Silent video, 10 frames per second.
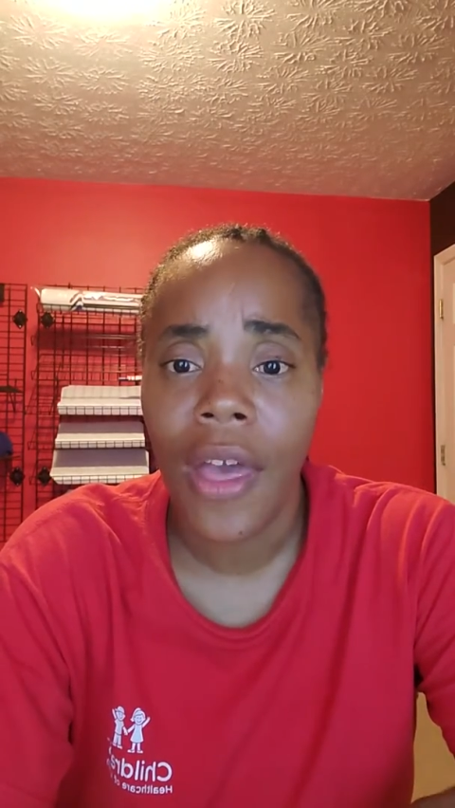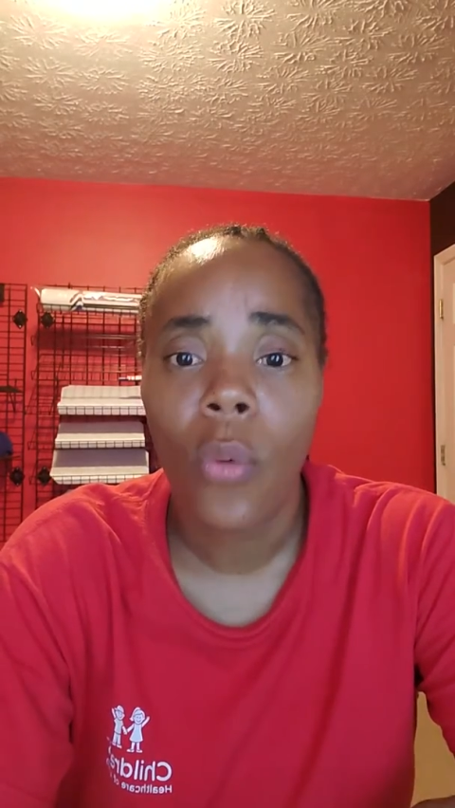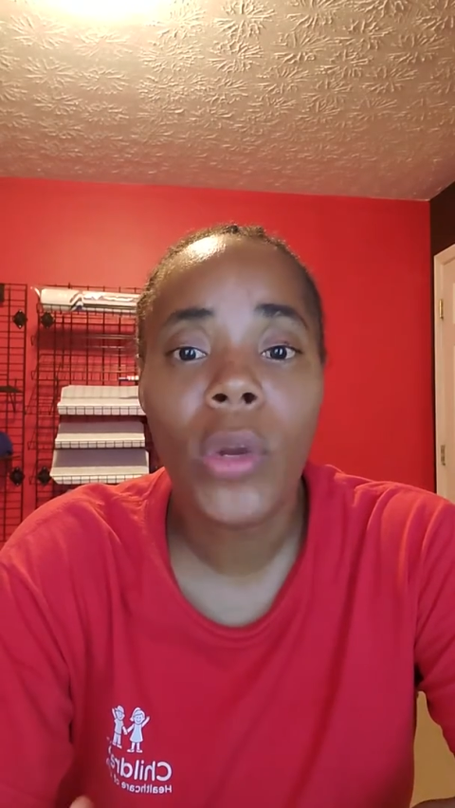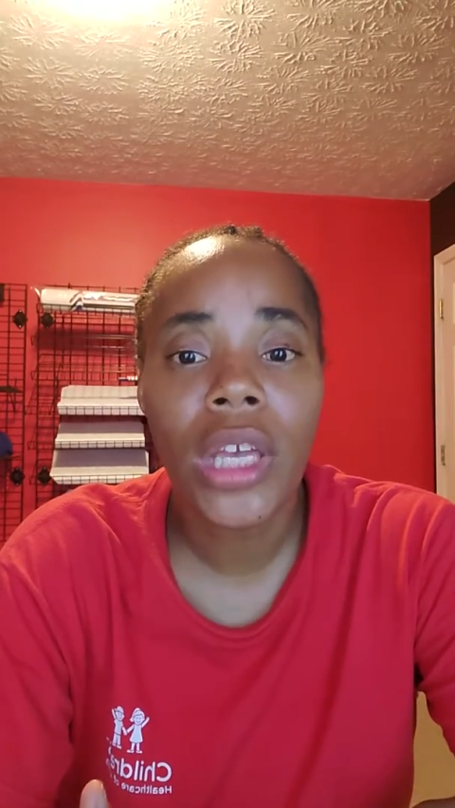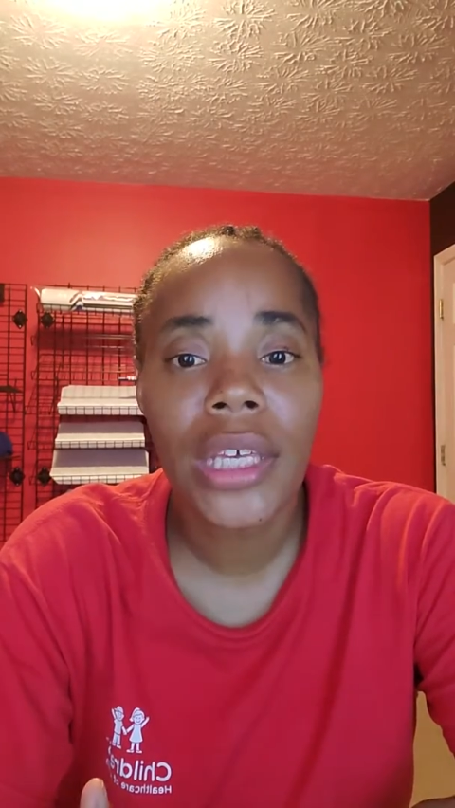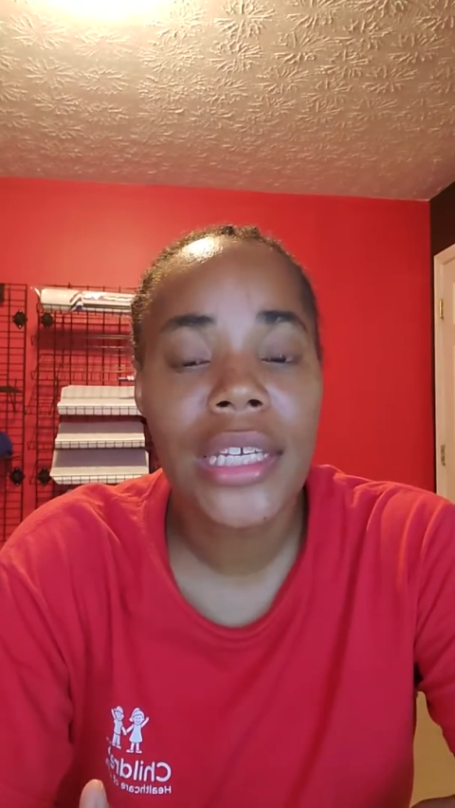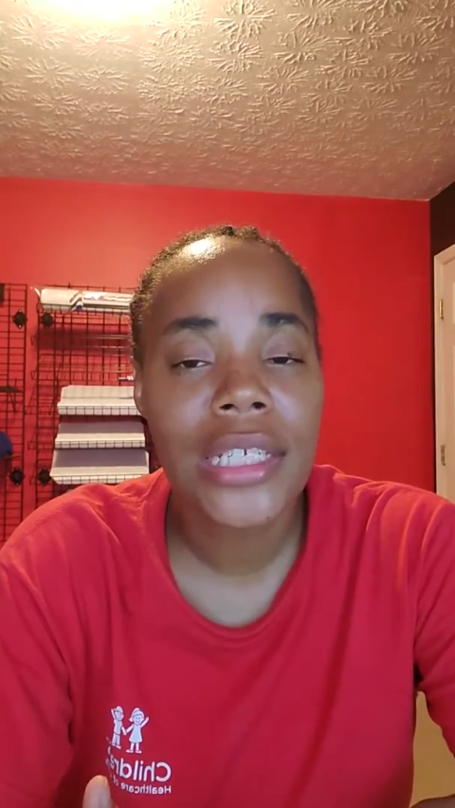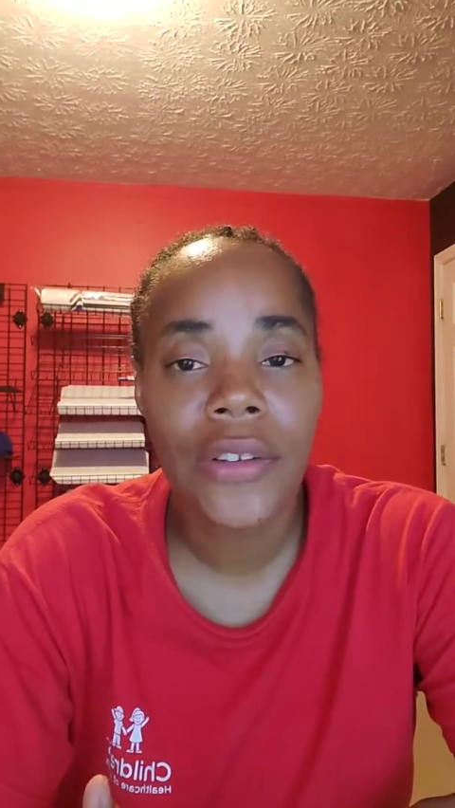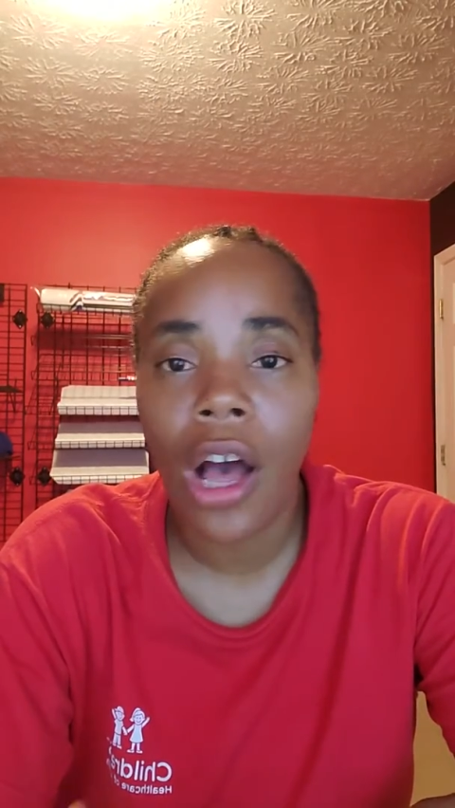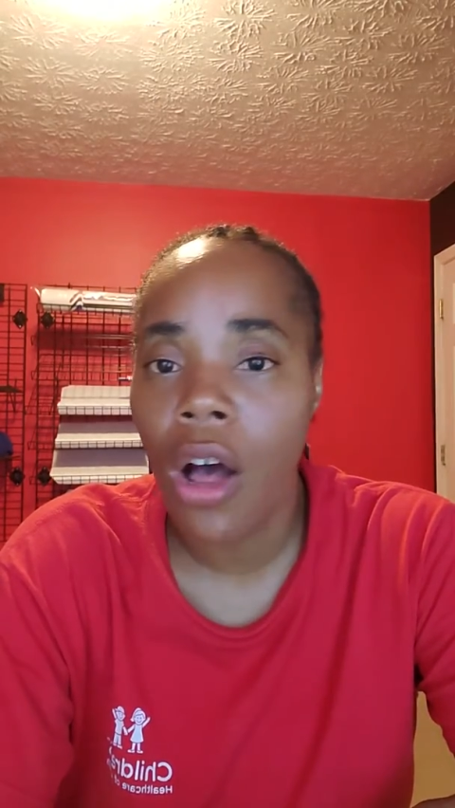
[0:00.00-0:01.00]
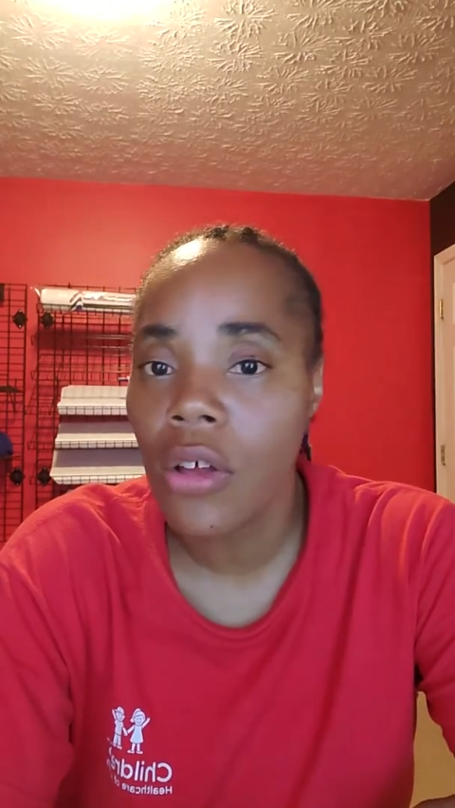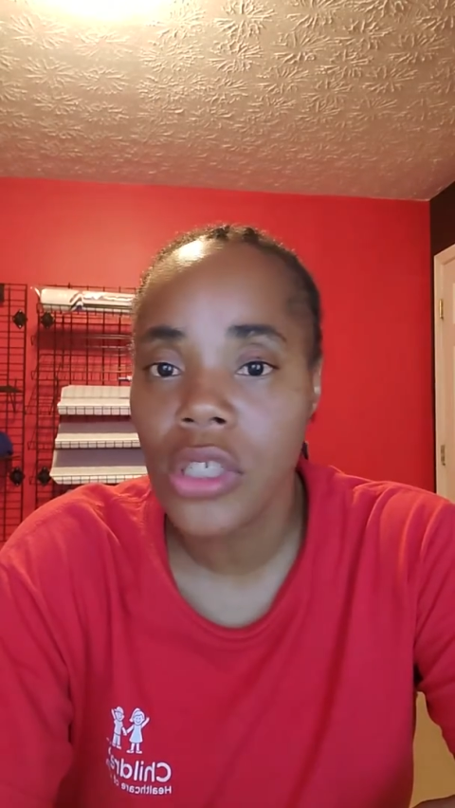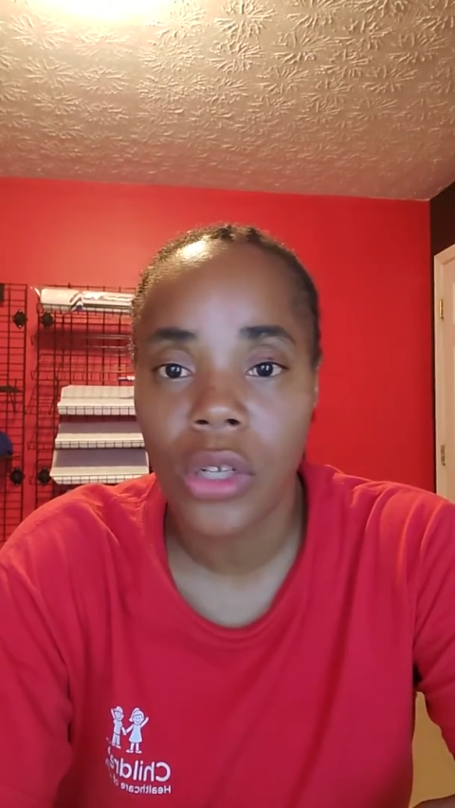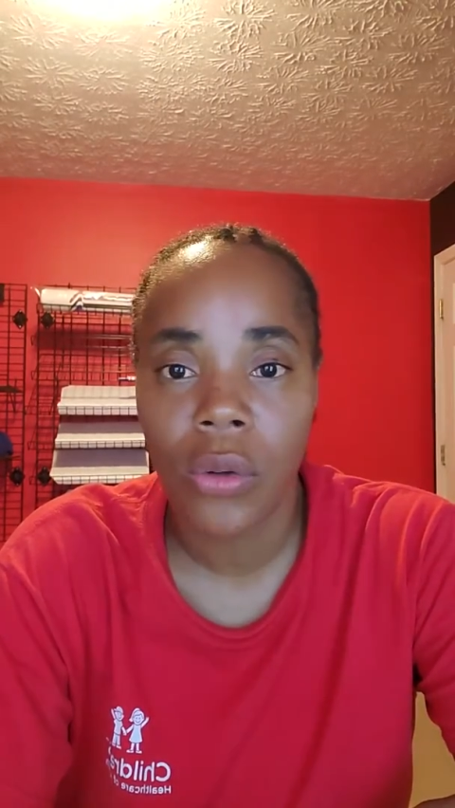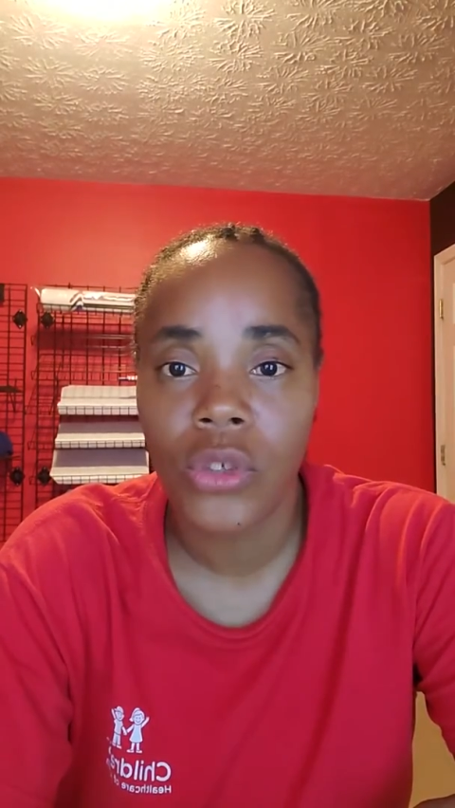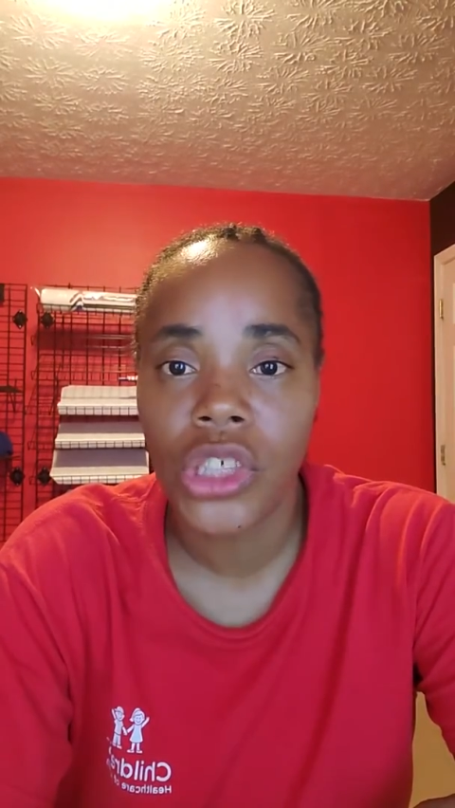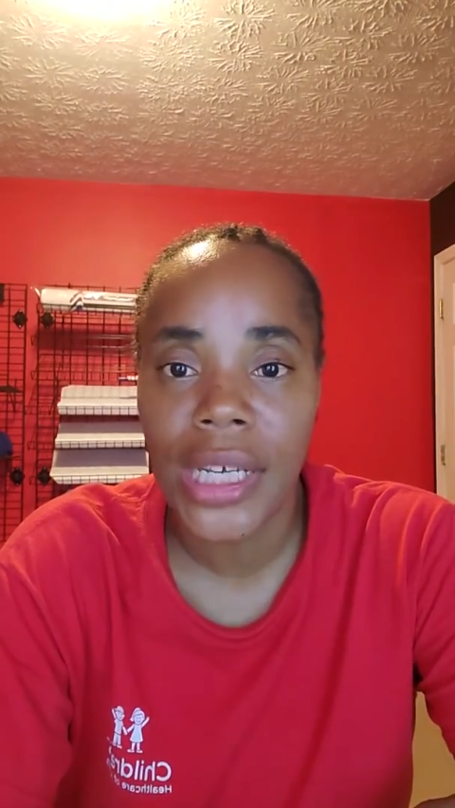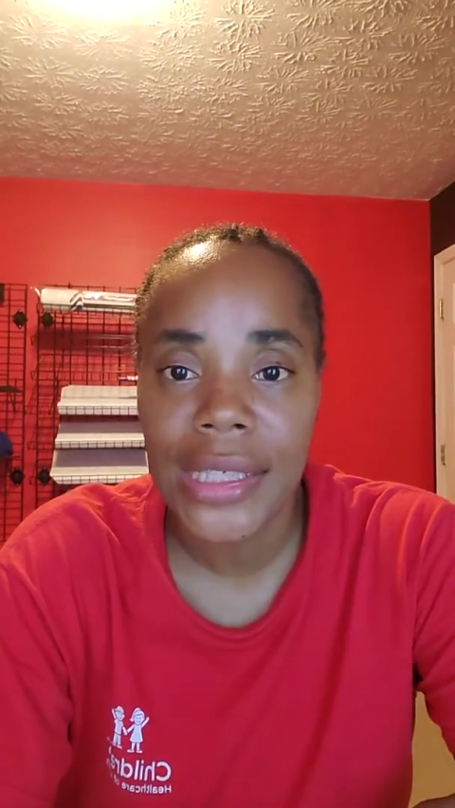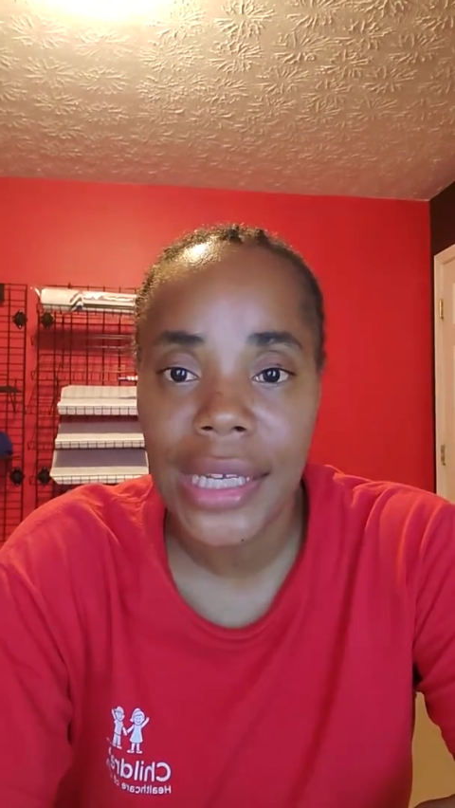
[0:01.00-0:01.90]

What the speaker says: It is also just